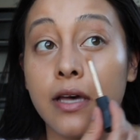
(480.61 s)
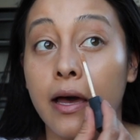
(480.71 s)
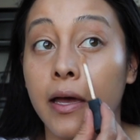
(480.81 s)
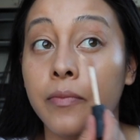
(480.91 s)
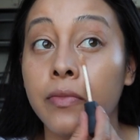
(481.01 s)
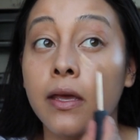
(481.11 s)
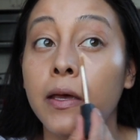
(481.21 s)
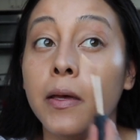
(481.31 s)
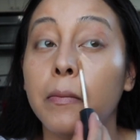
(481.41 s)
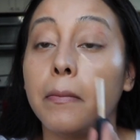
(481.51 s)
time.
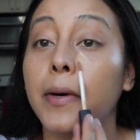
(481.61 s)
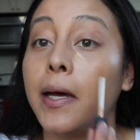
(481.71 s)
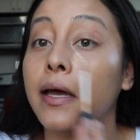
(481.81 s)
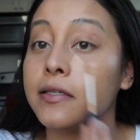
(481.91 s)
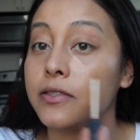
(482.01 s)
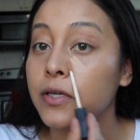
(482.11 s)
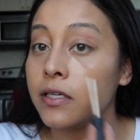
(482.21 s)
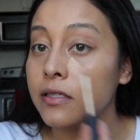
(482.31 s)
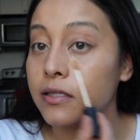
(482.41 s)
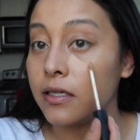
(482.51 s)
But as you
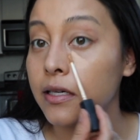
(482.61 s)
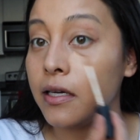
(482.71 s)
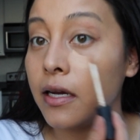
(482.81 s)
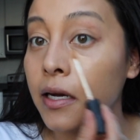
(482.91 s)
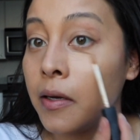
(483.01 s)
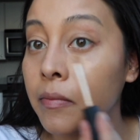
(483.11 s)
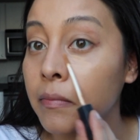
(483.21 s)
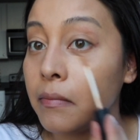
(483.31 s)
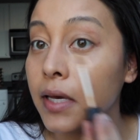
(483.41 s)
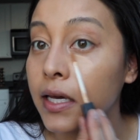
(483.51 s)
can see here,
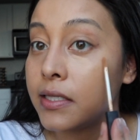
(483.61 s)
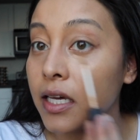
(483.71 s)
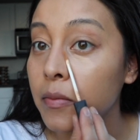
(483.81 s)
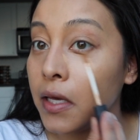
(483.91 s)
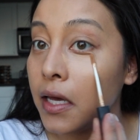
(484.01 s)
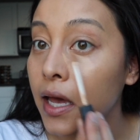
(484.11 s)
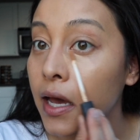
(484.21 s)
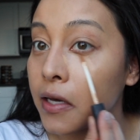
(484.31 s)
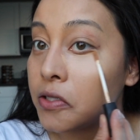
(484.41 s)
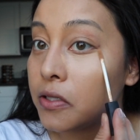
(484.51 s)
Macadamia
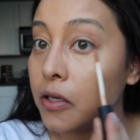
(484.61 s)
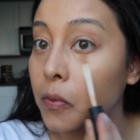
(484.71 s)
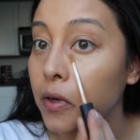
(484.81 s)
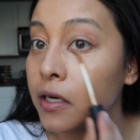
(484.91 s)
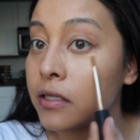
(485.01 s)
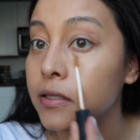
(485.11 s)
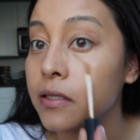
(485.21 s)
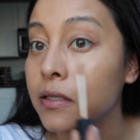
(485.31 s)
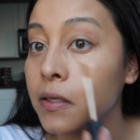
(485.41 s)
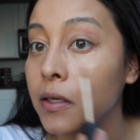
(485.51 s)
actually
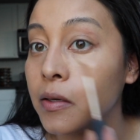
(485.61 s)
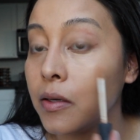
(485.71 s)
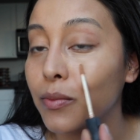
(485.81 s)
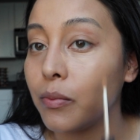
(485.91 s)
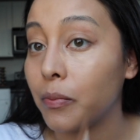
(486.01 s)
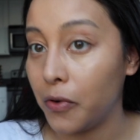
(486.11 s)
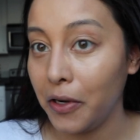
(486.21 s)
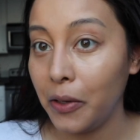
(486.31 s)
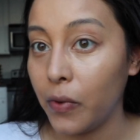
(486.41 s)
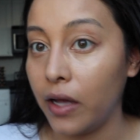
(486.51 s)
works
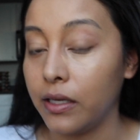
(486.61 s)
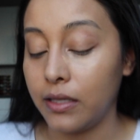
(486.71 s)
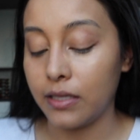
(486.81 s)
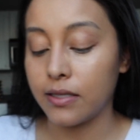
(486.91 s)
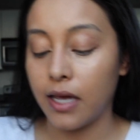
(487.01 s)
pretty well in this